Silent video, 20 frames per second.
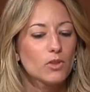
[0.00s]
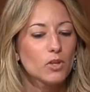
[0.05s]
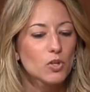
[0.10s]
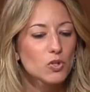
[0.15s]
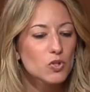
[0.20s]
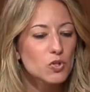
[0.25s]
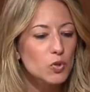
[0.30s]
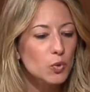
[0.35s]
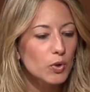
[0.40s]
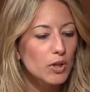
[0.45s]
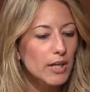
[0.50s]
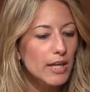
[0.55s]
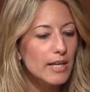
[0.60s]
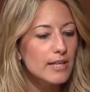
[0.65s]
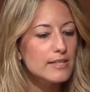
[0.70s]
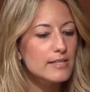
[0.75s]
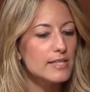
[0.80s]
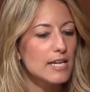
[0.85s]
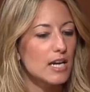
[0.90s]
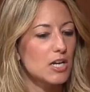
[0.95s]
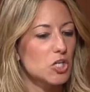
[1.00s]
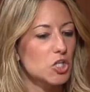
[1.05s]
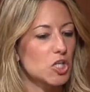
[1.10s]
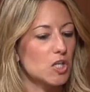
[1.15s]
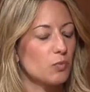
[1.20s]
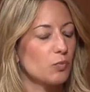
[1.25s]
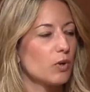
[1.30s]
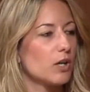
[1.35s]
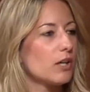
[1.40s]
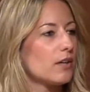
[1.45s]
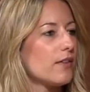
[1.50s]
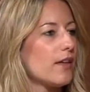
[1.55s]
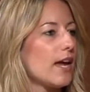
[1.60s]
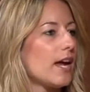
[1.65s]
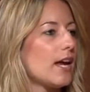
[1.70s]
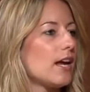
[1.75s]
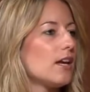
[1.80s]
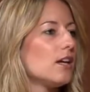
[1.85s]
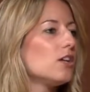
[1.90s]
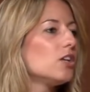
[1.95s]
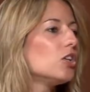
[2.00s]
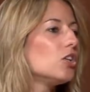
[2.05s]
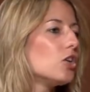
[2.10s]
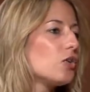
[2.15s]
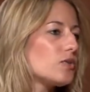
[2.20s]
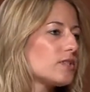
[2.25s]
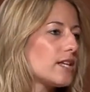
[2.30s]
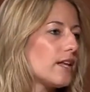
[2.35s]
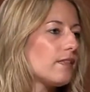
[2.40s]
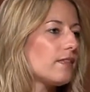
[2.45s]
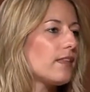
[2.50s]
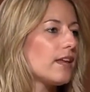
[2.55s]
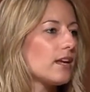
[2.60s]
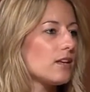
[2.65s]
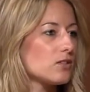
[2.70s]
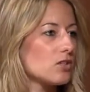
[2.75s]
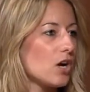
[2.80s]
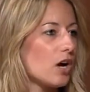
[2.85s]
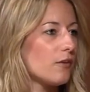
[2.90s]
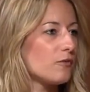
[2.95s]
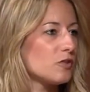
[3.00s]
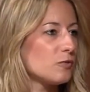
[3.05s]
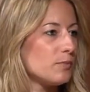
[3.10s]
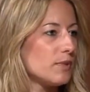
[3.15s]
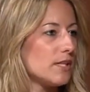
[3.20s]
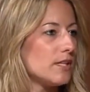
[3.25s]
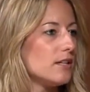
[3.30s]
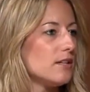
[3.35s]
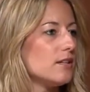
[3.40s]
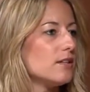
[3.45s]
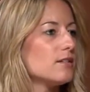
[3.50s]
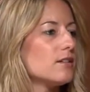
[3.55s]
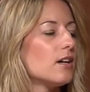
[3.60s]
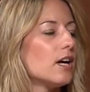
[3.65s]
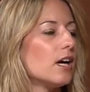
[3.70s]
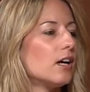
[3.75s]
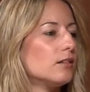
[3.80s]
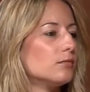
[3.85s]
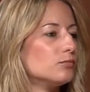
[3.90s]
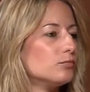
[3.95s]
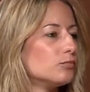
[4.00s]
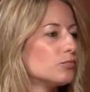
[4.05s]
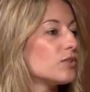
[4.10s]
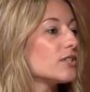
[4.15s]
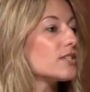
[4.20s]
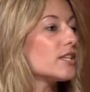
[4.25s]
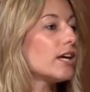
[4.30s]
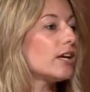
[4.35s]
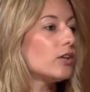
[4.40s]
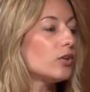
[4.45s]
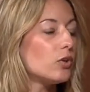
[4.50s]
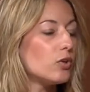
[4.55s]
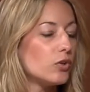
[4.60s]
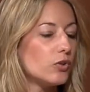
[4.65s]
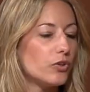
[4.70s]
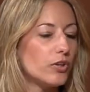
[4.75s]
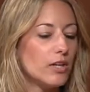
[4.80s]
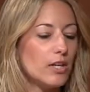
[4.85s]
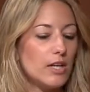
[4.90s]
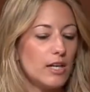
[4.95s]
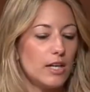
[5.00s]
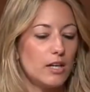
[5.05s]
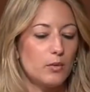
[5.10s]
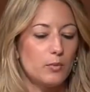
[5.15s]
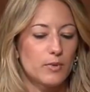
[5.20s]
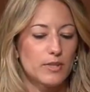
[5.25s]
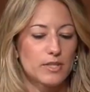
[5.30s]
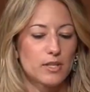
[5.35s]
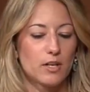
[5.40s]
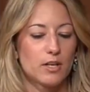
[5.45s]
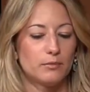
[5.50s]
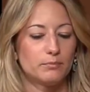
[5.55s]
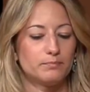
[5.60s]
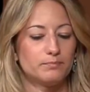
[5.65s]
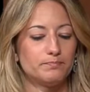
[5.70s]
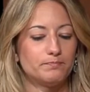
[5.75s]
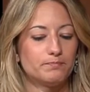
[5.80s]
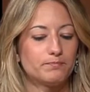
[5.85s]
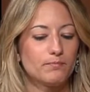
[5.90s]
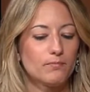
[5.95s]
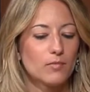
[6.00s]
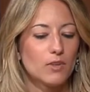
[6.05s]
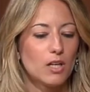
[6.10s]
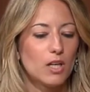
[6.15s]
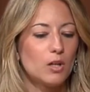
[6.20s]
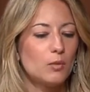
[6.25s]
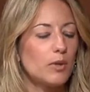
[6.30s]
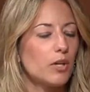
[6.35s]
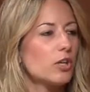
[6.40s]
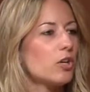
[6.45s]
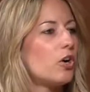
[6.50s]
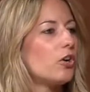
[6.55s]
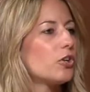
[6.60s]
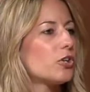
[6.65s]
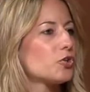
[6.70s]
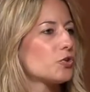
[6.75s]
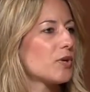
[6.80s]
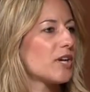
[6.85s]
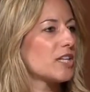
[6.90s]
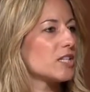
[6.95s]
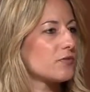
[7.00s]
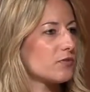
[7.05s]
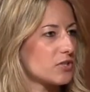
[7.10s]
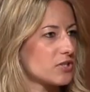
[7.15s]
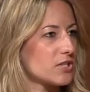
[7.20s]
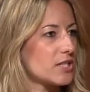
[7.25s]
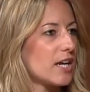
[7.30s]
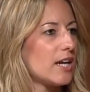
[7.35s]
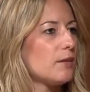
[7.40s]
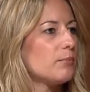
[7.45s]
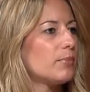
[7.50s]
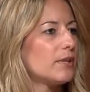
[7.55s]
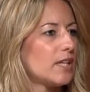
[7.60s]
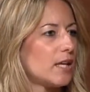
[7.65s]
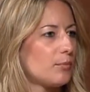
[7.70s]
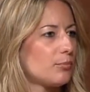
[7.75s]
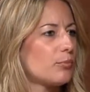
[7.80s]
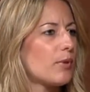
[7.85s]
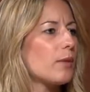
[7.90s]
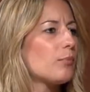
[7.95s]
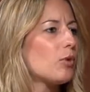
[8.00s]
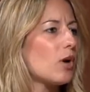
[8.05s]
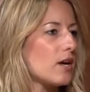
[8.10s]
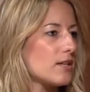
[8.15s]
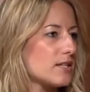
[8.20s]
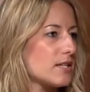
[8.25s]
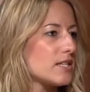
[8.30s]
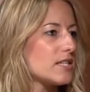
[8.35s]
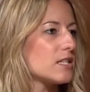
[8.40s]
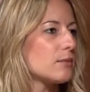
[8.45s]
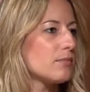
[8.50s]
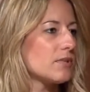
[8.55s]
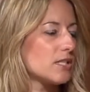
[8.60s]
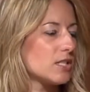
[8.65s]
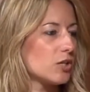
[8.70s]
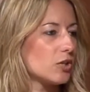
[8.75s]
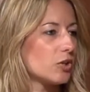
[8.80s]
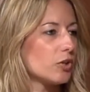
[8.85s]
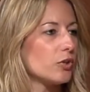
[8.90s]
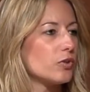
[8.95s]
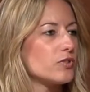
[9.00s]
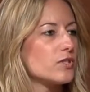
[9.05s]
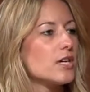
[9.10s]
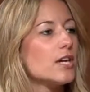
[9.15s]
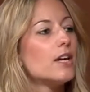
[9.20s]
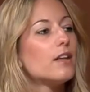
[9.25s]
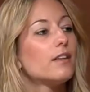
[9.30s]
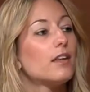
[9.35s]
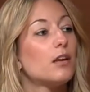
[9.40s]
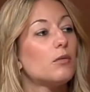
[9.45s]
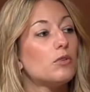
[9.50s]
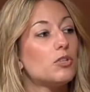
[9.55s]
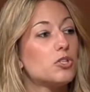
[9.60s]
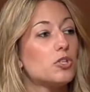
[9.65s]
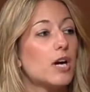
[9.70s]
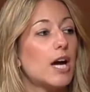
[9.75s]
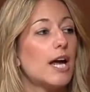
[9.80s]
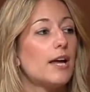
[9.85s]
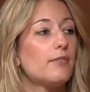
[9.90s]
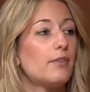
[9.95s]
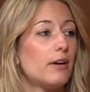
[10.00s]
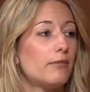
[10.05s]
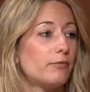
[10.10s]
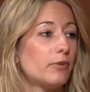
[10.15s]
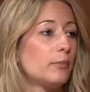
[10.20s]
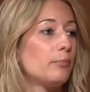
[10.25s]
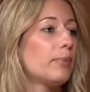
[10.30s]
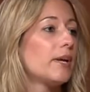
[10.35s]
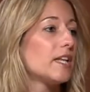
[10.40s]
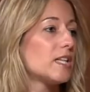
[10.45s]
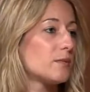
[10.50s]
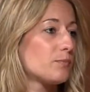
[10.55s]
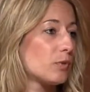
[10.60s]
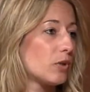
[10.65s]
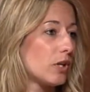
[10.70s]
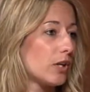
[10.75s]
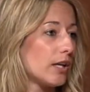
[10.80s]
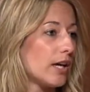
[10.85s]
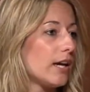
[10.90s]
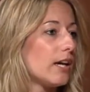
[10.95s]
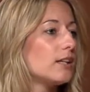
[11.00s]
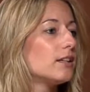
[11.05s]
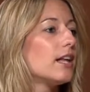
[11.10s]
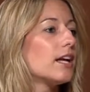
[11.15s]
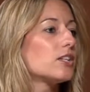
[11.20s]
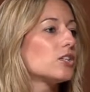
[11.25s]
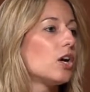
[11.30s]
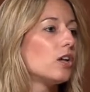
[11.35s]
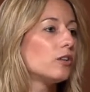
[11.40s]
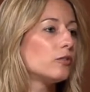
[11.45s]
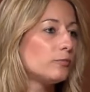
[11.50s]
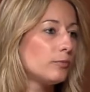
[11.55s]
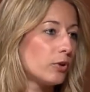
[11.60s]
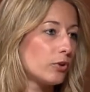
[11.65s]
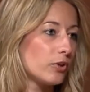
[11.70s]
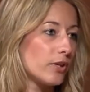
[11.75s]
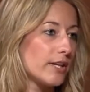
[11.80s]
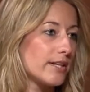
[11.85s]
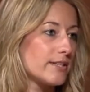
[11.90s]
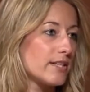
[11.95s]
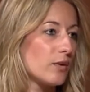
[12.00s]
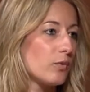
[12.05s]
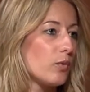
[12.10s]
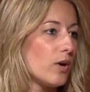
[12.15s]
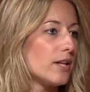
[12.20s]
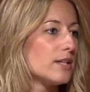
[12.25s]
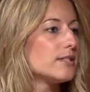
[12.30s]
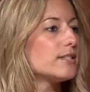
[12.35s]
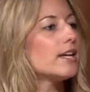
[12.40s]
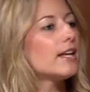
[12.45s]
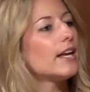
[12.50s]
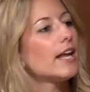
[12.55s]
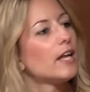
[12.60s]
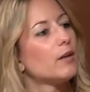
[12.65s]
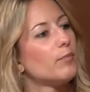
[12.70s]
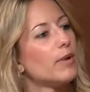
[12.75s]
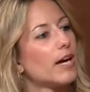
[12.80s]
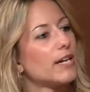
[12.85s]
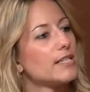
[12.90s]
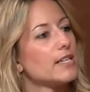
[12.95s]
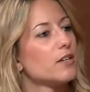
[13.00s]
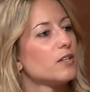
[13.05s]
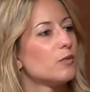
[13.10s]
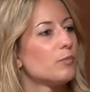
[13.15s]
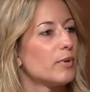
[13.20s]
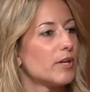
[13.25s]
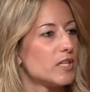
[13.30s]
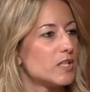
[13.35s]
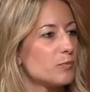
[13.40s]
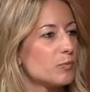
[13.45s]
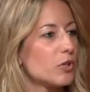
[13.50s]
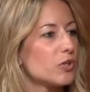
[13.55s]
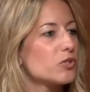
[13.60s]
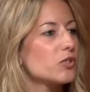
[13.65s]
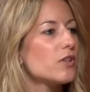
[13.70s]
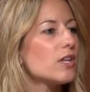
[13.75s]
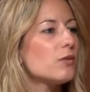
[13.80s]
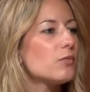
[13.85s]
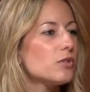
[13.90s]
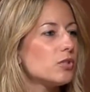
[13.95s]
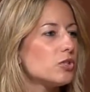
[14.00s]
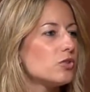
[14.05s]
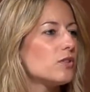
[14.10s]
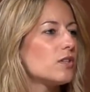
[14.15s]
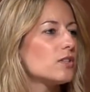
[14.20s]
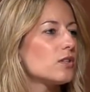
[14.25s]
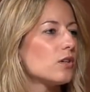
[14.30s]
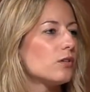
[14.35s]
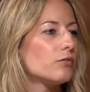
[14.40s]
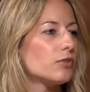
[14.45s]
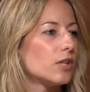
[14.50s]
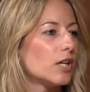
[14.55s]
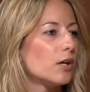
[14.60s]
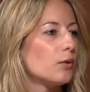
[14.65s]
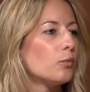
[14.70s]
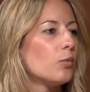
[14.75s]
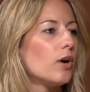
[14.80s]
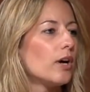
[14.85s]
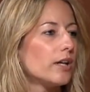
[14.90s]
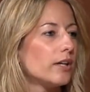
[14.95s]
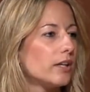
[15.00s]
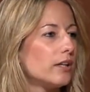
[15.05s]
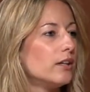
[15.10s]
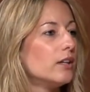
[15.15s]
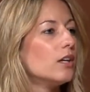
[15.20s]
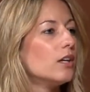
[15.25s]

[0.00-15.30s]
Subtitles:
sorting station where they, sent things off to be recycled, it was, I don't want to call it a transfer site, but they processed the materials. They would drive up from Pittsburgh and collect all of Millcreek's at once and head back down to Pittsburgh. So they would do this over a 1